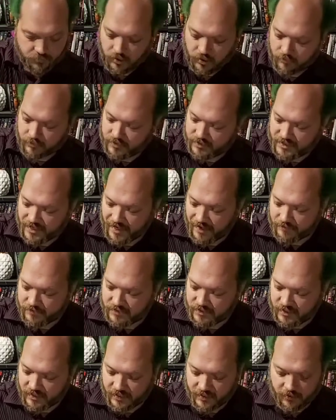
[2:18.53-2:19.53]
Pop the
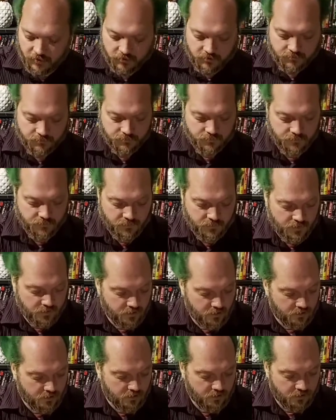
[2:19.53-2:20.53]
tabs there.
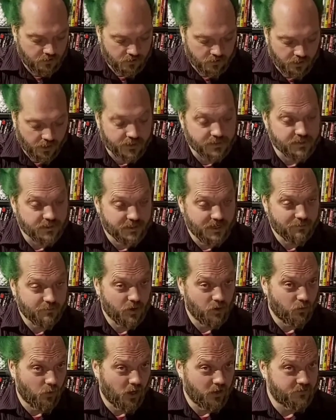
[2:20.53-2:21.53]
I did get
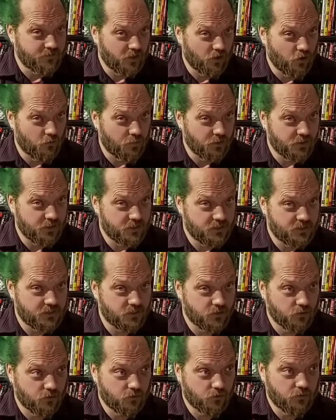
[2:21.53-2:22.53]
my wife to open this,
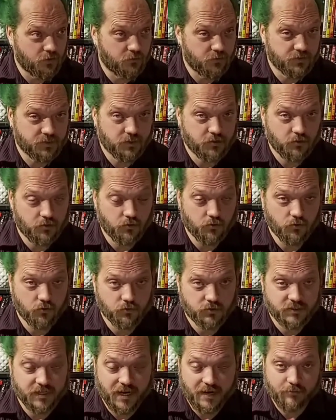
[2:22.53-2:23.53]
so there was
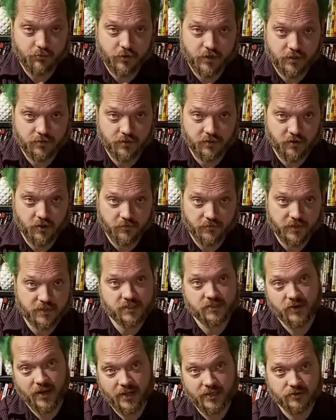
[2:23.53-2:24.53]
no tape or anything on
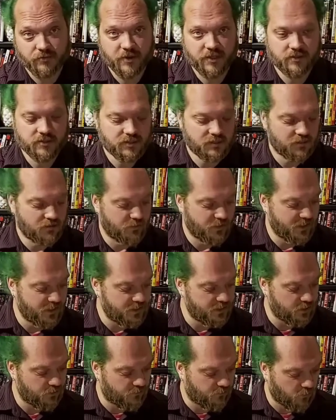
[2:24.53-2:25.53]
this, again, to make this a little bit
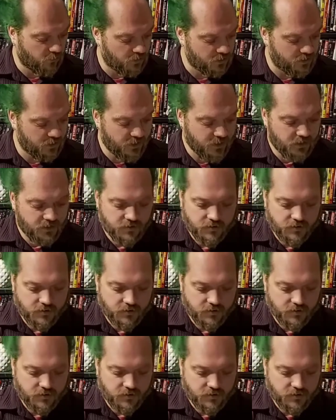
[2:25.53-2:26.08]
easier for us.